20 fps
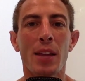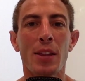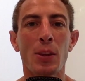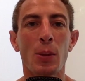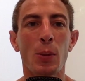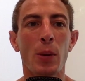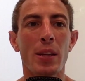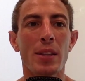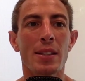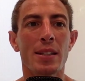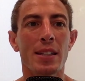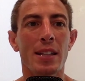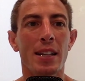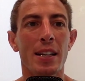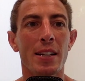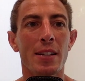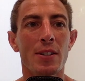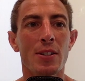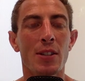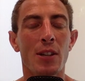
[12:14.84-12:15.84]
the win
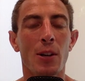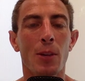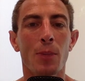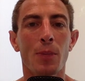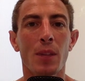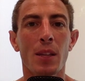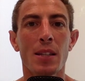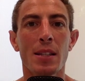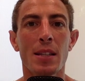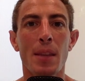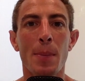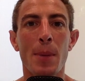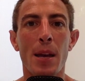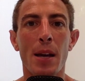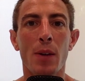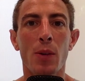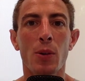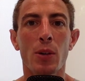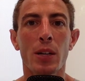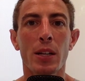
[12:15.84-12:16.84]
tonight. So let's get
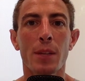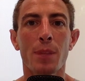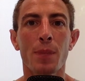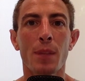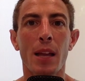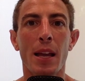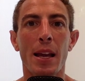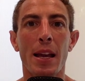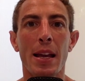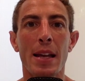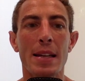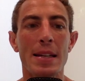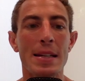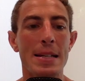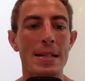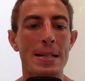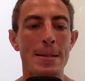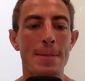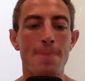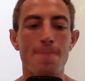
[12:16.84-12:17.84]
back on it, and
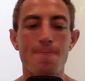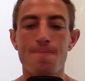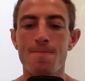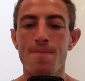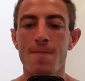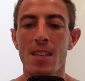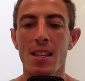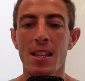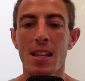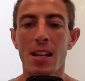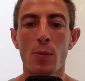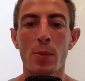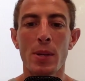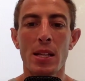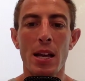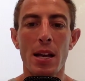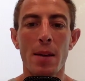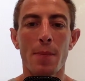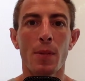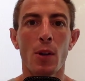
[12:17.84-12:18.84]
that'll be
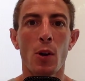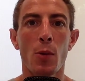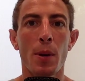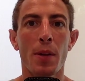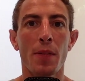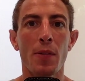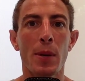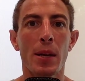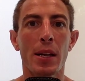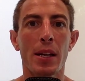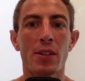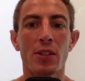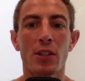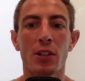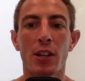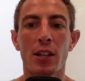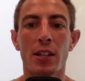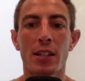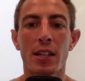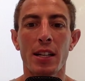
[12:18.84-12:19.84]
that. Hope everybody has a
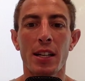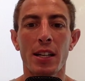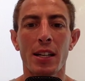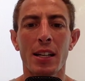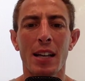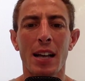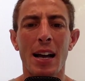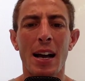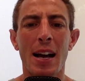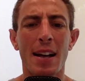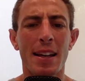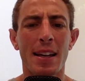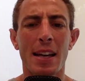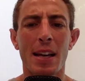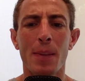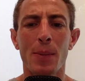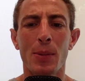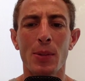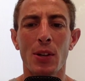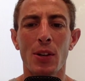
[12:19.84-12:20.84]
great day. Hockey
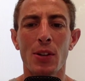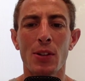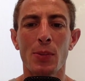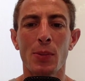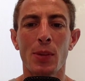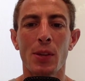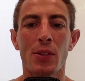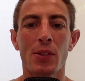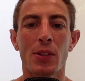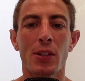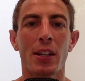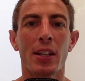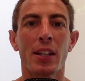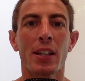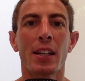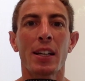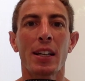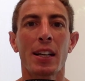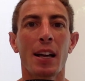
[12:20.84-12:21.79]
game was awesome yesterday.